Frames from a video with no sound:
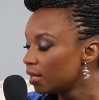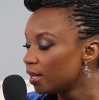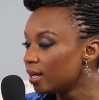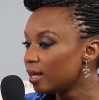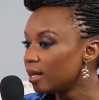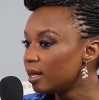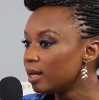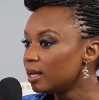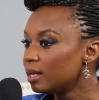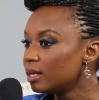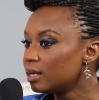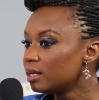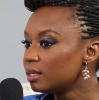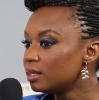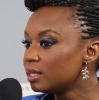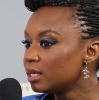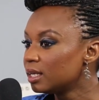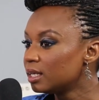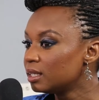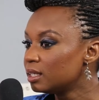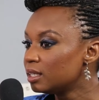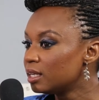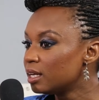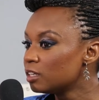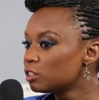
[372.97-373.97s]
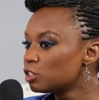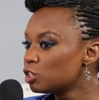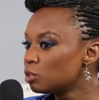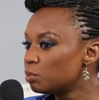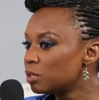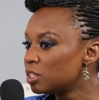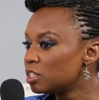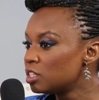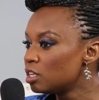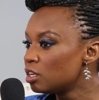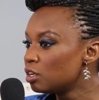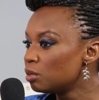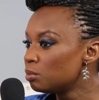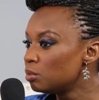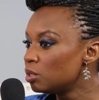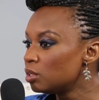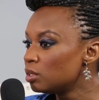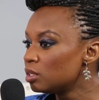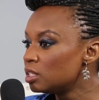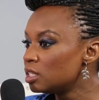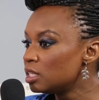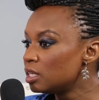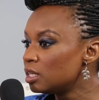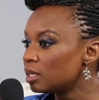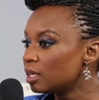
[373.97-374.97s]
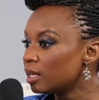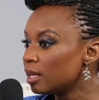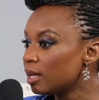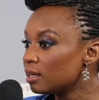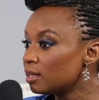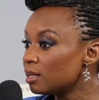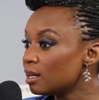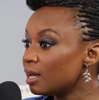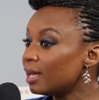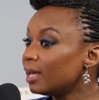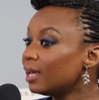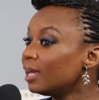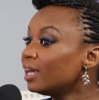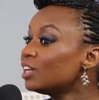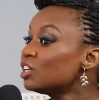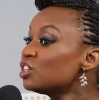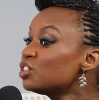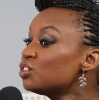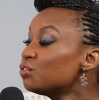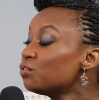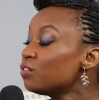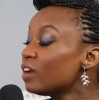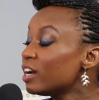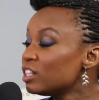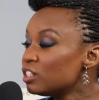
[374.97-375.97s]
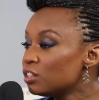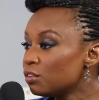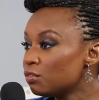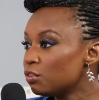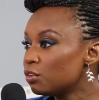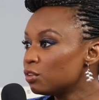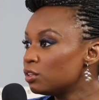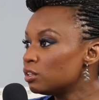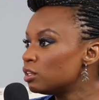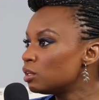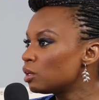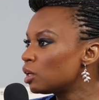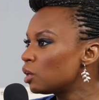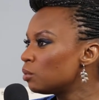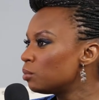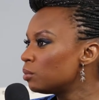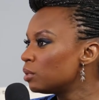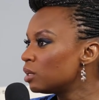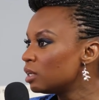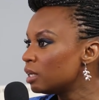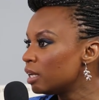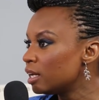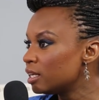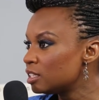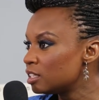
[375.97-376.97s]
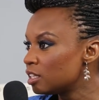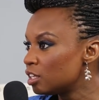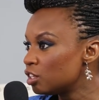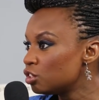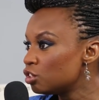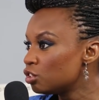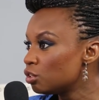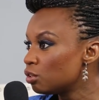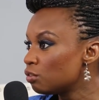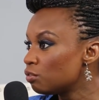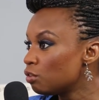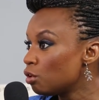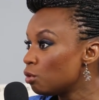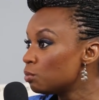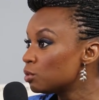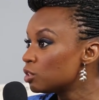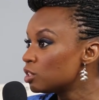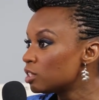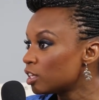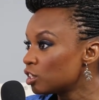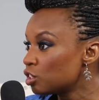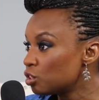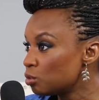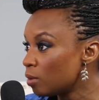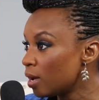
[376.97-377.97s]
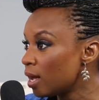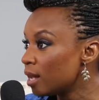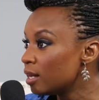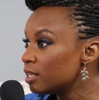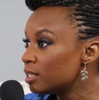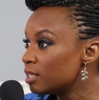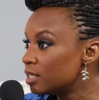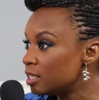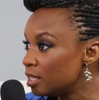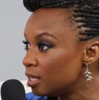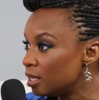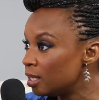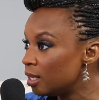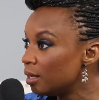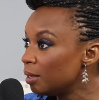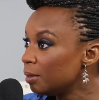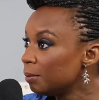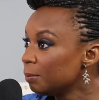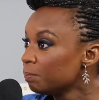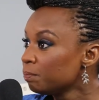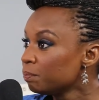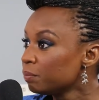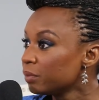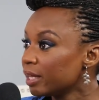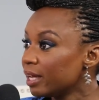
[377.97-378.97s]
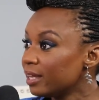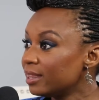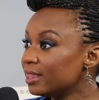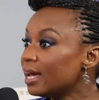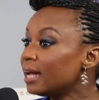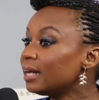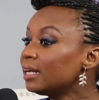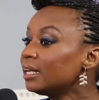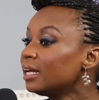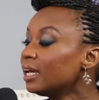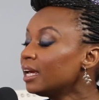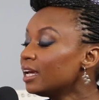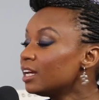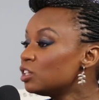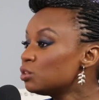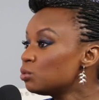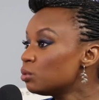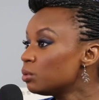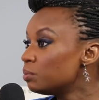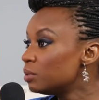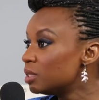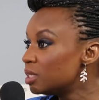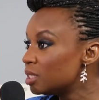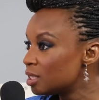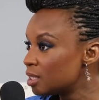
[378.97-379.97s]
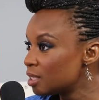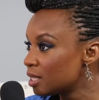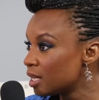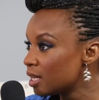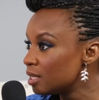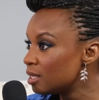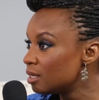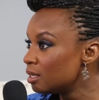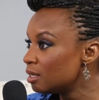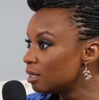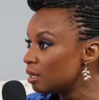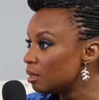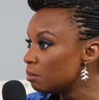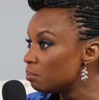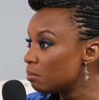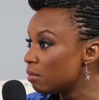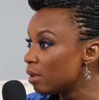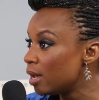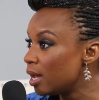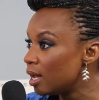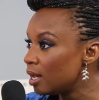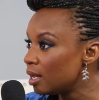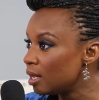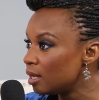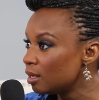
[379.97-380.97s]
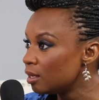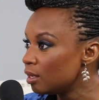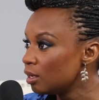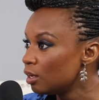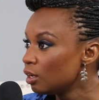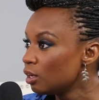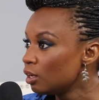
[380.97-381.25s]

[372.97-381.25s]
and that the LGBT community in Kenya is fighting for the decriminalization of homosexuality, and that case will be decided in May.